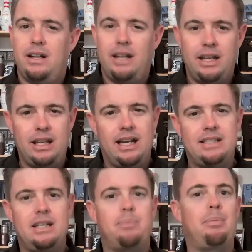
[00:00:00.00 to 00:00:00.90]
I
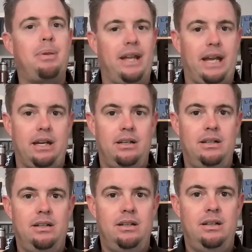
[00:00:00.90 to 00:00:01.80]
set up a plan.
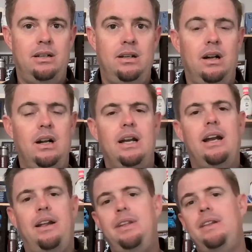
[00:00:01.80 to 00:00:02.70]

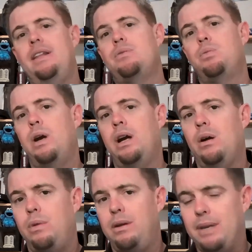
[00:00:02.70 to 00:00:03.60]
And I think that's where
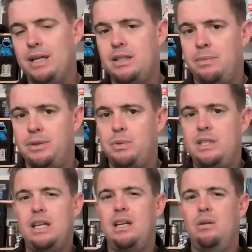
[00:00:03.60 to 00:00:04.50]
we mess up, is
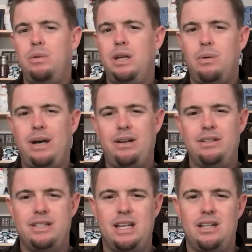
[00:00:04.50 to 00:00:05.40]
we go out
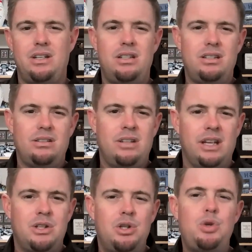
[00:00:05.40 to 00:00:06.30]
and set
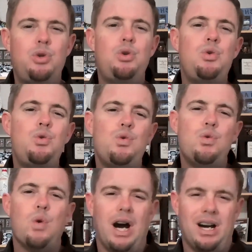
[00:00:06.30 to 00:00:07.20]

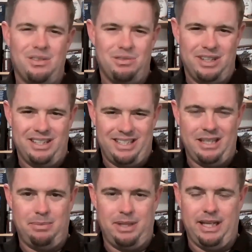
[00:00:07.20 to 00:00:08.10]
too
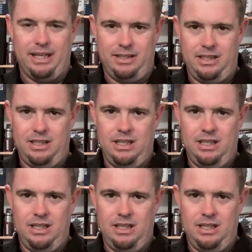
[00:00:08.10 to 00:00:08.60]
unrealistic plans.